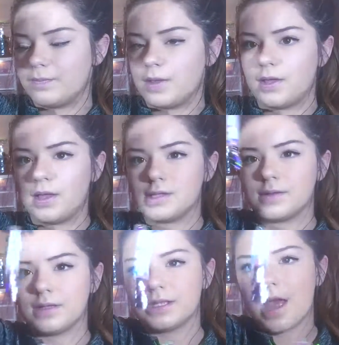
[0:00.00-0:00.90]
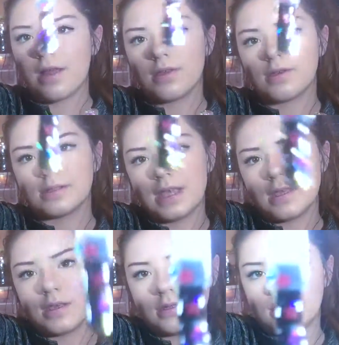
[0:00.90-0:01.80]
but as you can tell, there's,
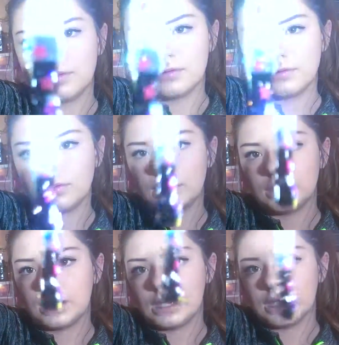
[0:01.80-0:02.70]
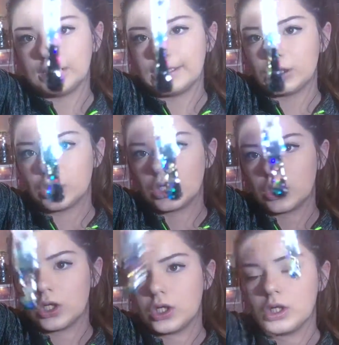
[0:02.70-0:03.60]
like,
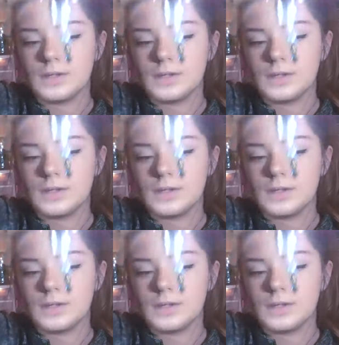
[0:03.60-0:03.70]
glitter.